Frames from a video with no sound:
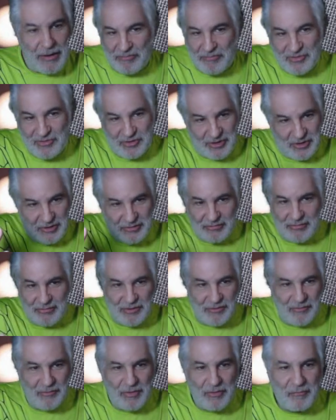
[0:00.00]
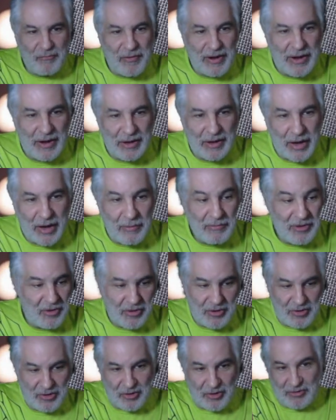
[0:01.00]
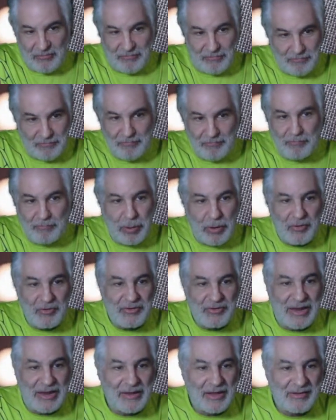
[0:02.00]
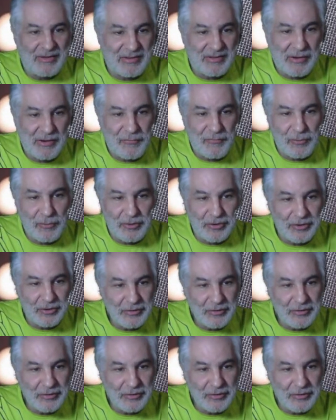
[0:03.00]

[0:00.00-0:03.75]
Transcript: sure you're a good person that likes Lita Ford.